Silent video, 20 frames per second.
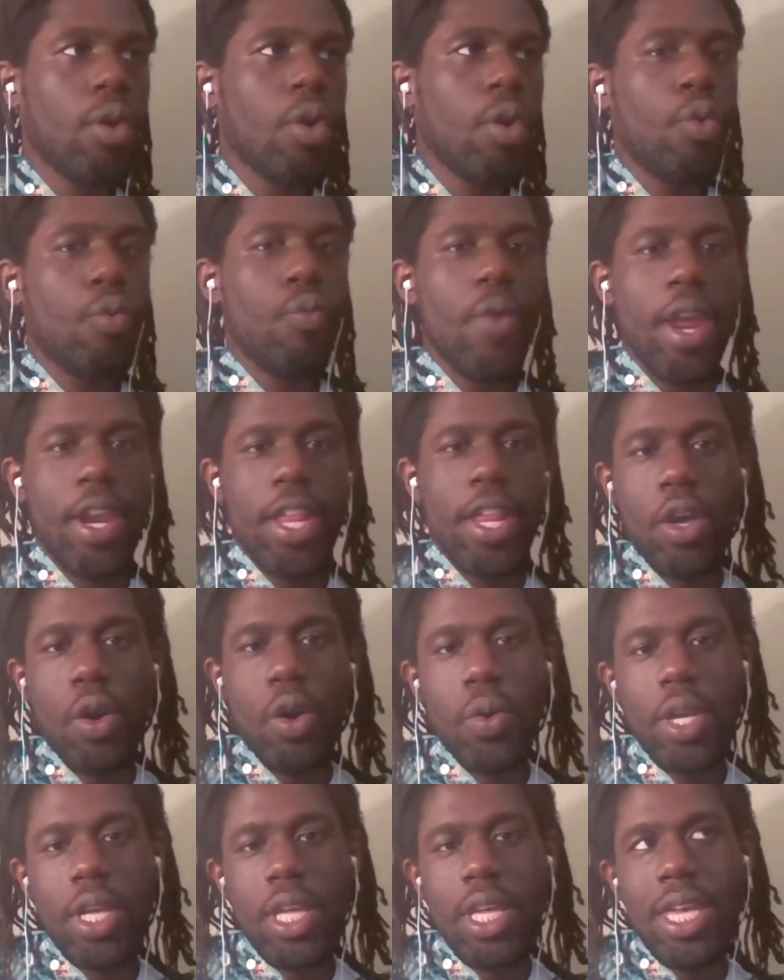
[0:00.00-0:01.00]
radio
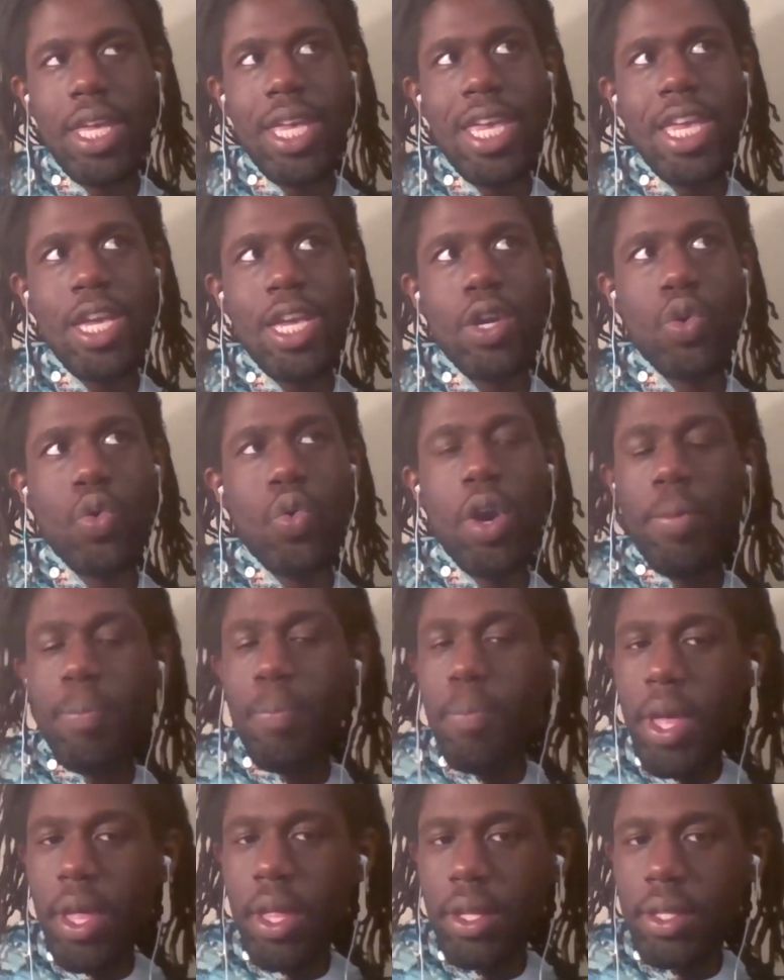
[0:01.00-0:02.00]

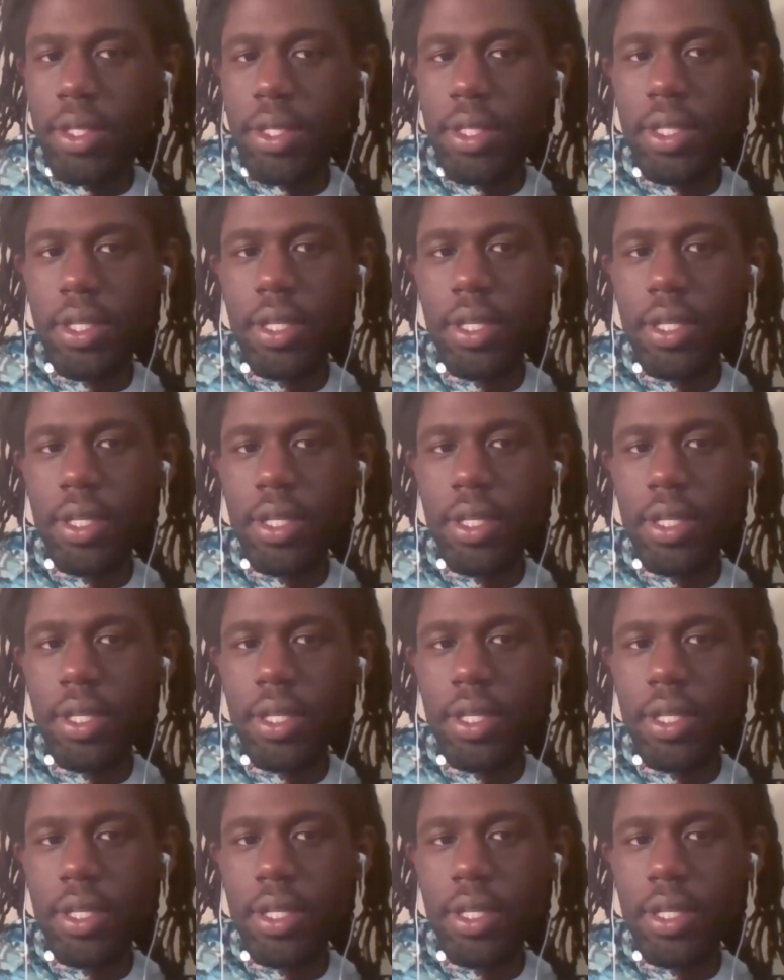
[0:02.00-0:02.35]
equipment,